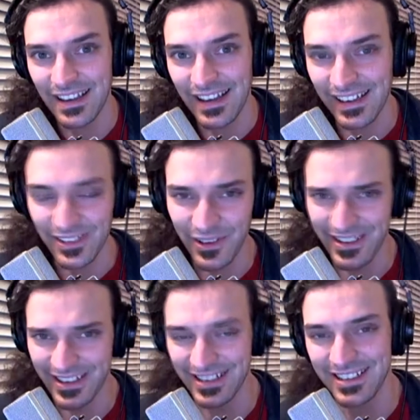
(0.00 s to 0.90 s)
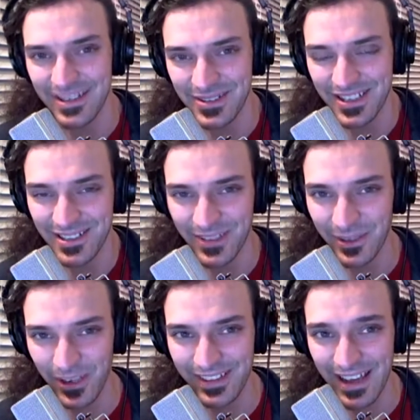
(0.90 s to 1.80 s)
I don't know that I, you know, it doesn't really
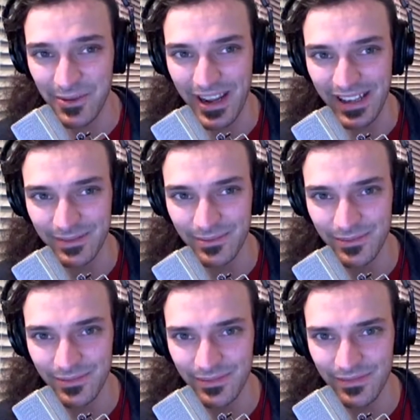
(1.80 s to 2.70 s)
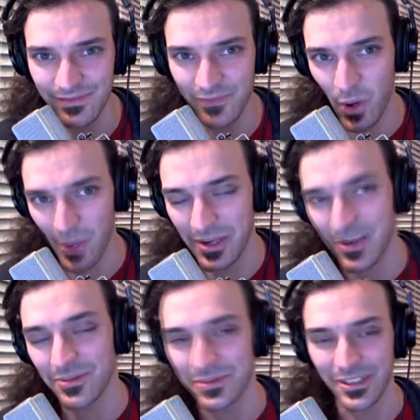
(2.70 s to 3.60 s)
work that way for me,
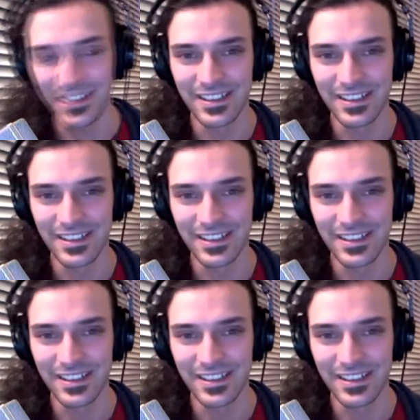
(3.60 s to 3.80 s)
probably.